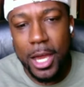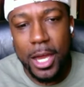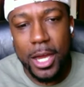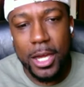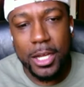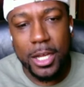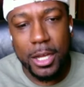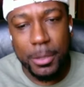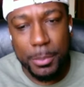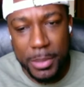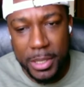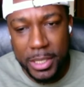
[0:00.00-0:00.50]

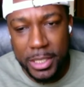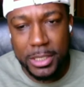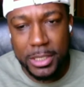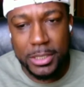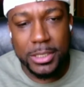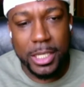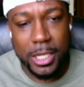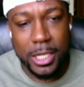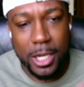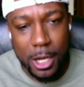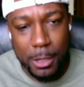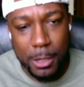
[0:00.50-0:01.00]
comedians
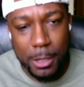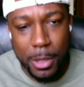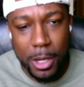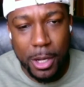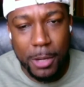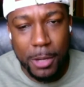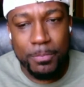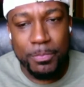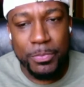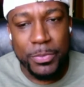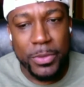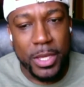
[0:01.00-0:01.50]
that come up
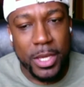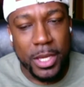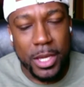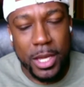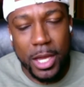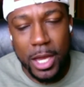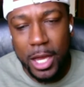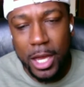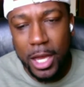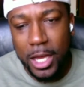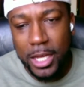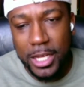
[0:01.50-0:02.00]

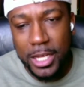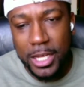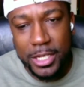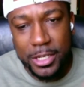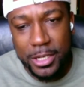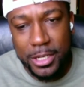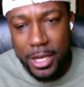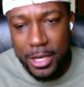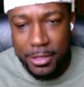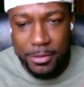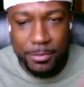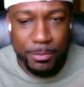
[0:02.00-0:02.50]

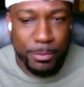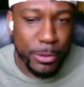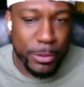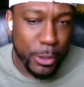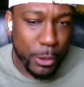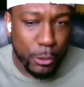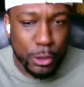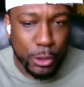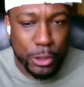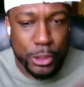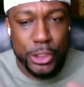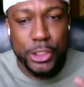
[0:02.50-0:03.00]
and put on
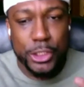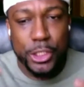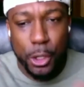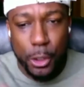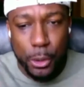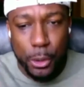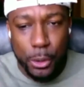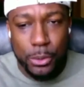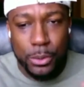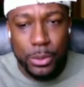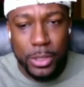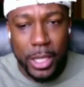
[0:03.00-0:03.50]
a
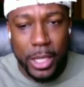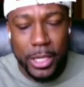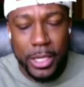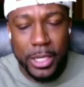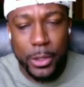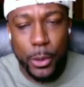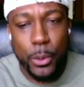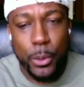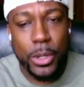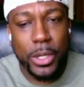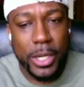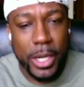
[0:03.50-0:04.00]
show, like an
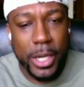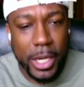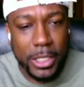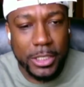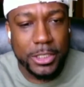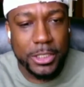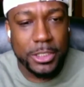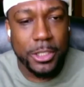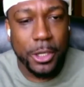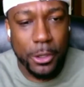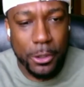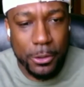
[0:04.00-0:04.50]
organized
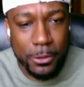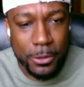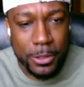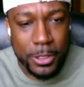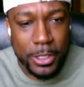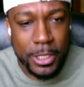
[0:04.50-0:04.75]
show.